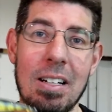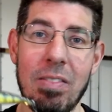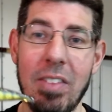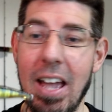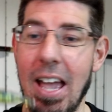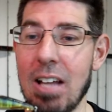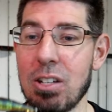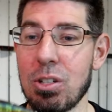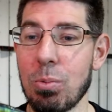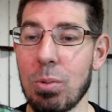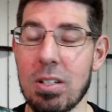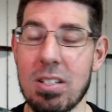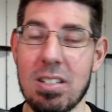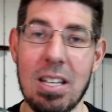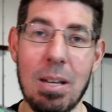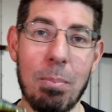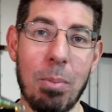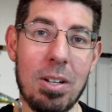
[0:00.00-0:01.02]
Now as you would have
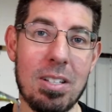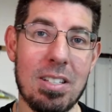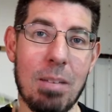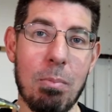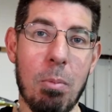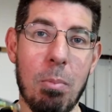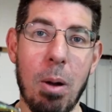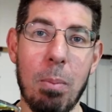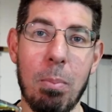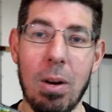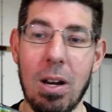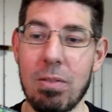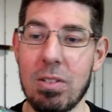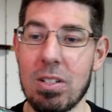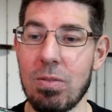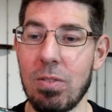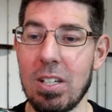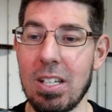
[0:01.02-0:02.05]
seen by some of my
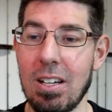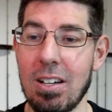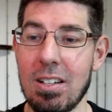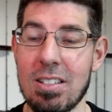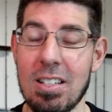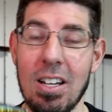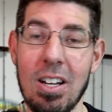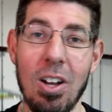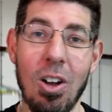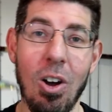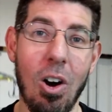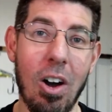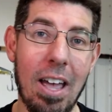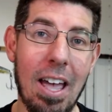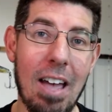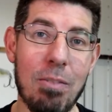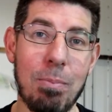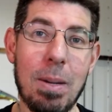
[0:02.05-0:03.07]
previous videos, I
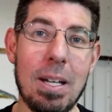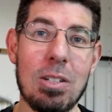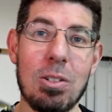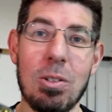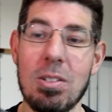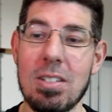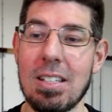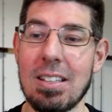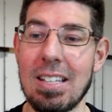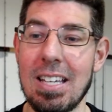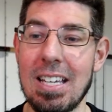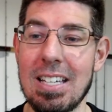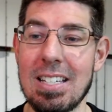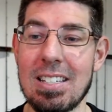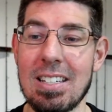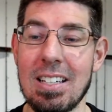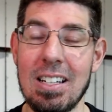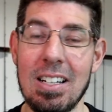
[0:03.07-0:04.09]
have been using
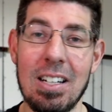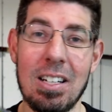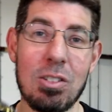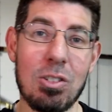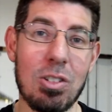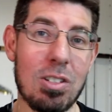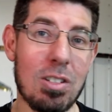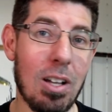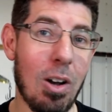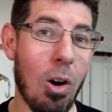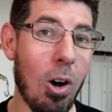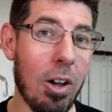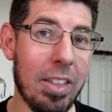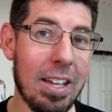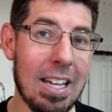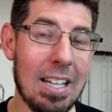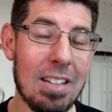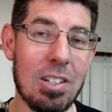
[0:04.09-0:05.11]
these just
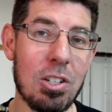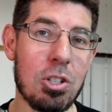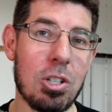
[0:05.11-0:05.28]
either in the